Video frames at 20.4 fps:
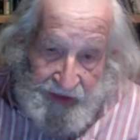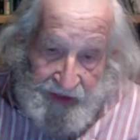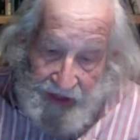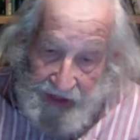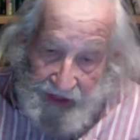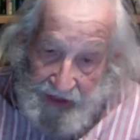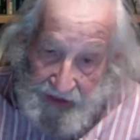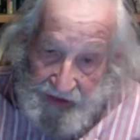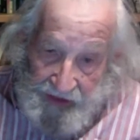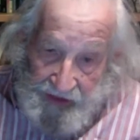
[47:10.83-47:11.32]

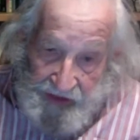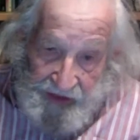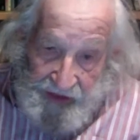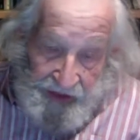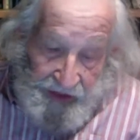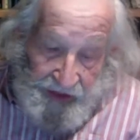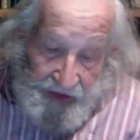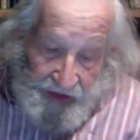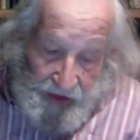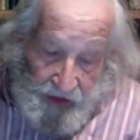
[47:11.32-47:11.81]
And
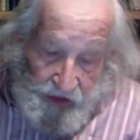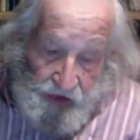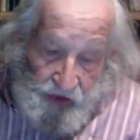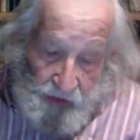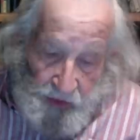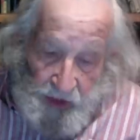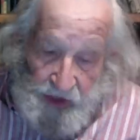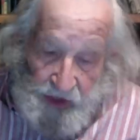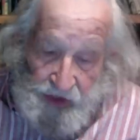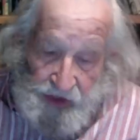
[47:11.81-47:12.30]

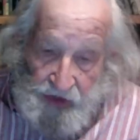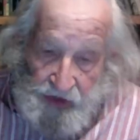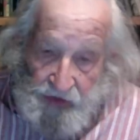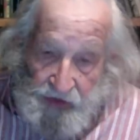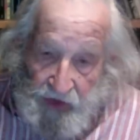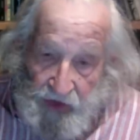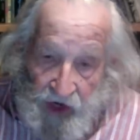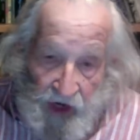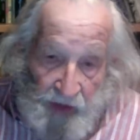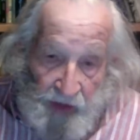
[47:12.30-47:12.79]
there's reason
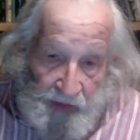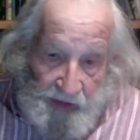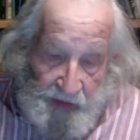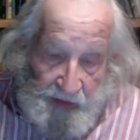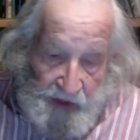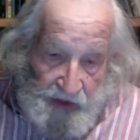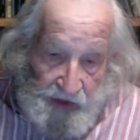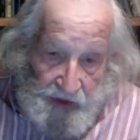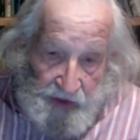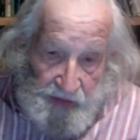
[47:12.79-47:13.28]
for
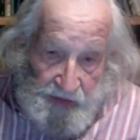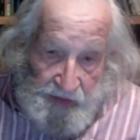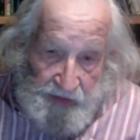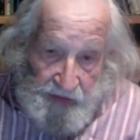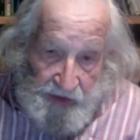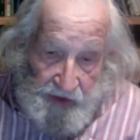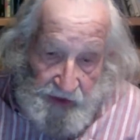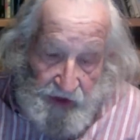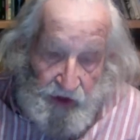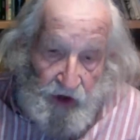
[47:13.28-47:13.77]
optimism.
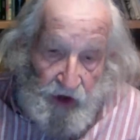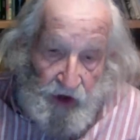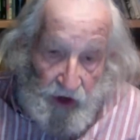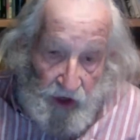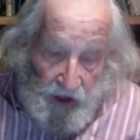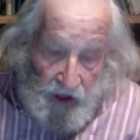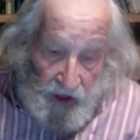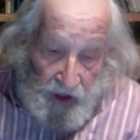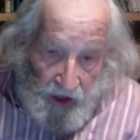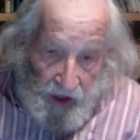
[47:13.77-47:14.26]
There
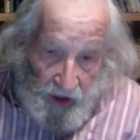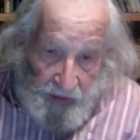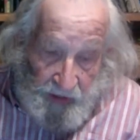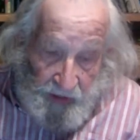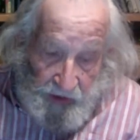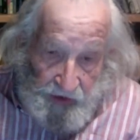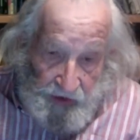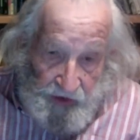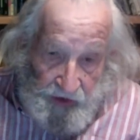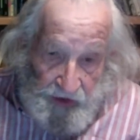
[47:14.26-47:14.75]
are
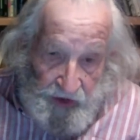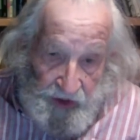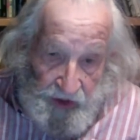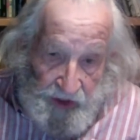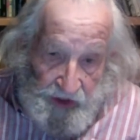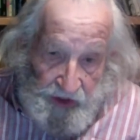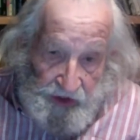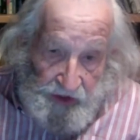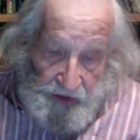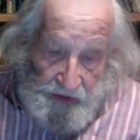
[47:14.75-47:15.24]

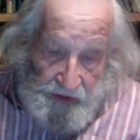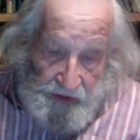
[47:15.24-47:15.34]
opportunities.